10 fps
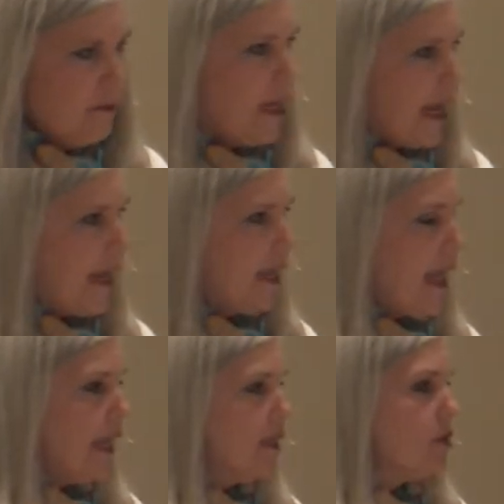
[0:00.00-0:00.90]
But Aunt
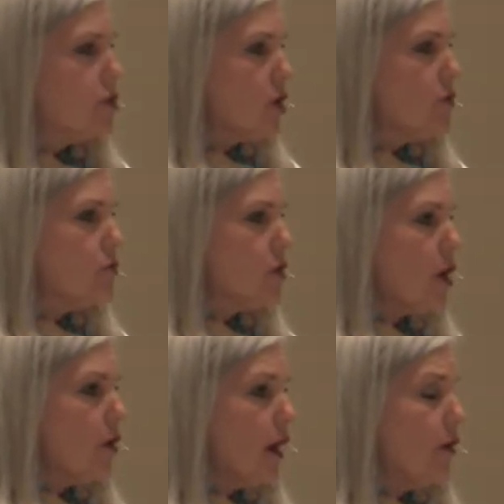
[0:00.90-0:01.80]
Hannah shows
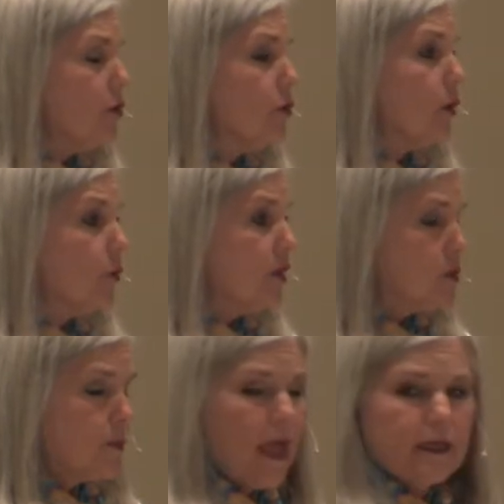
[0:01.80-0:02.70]
her
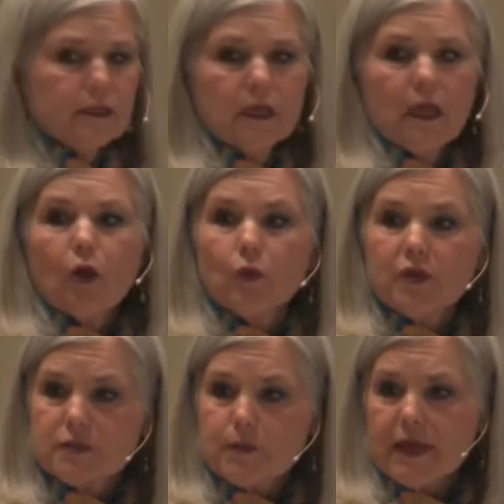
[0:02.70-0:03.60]

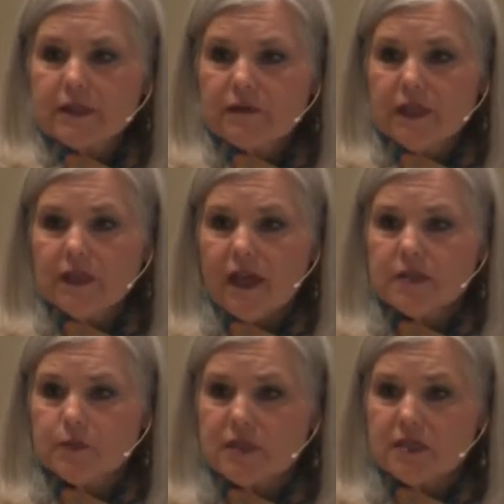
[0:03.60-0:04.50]
respect of
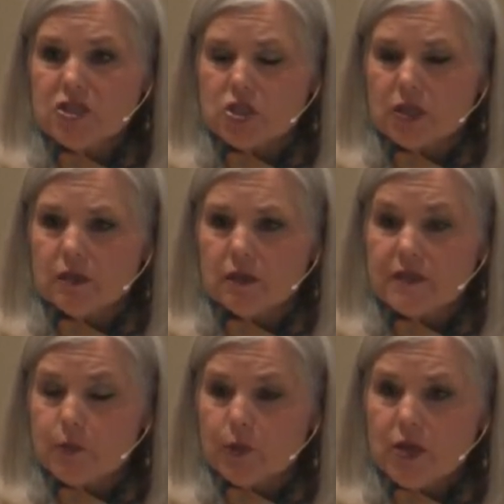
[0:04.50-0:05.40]
Eli's position
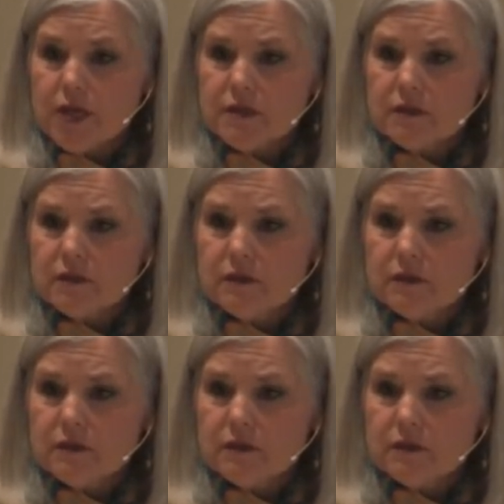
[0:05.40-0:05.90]
as a priest,